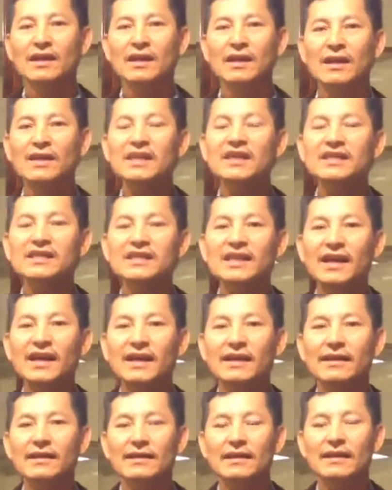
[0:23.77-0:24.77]
And He
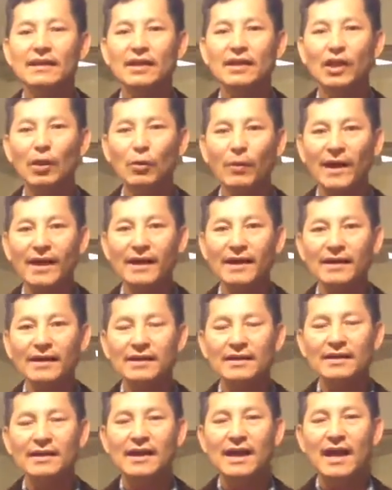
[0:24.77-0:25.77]
said, Noah,
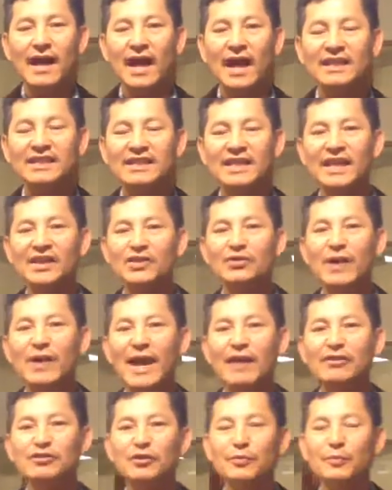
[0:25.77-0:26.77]
I send you
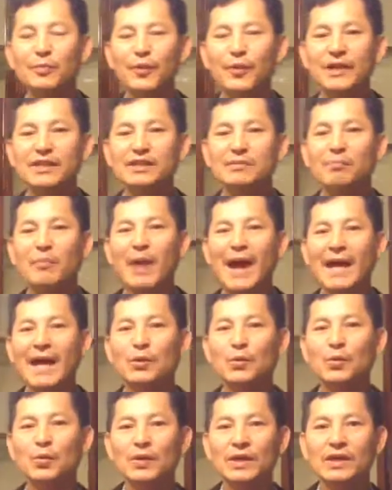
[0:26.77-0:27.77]
out to preach
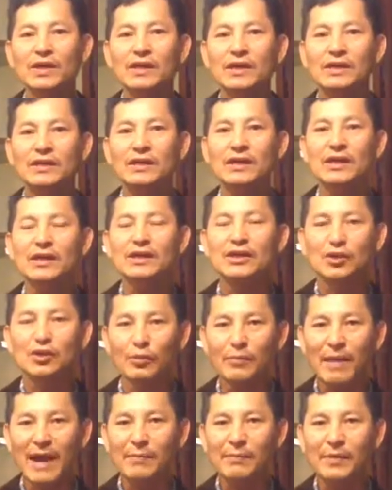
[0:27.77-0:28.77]
my word to
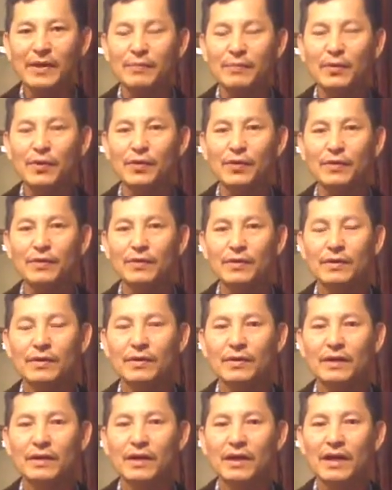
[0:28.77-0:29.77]
my people.
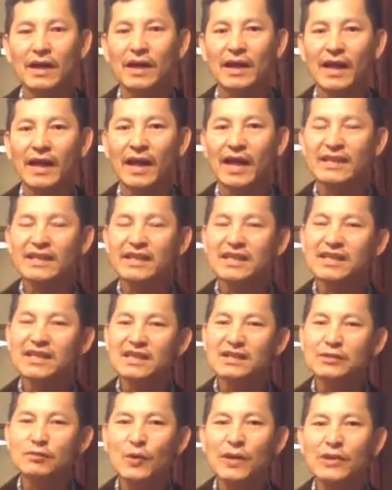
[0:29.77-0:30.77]
And this
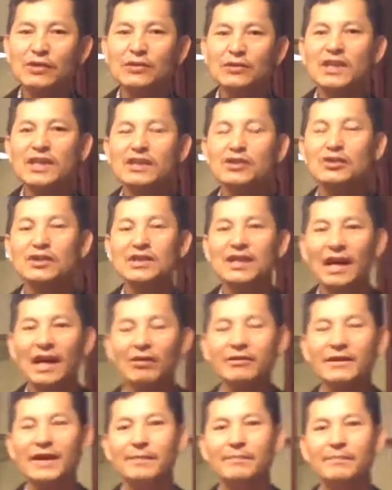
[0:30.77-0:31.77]
is what you need to
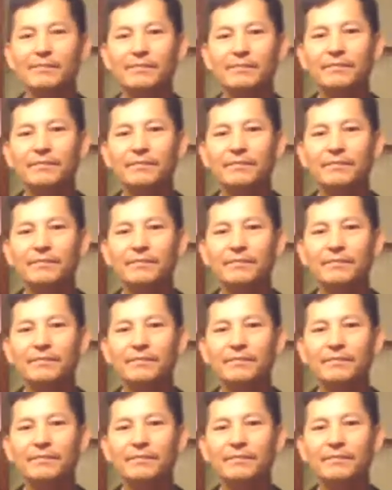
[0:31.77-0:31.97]
tell them.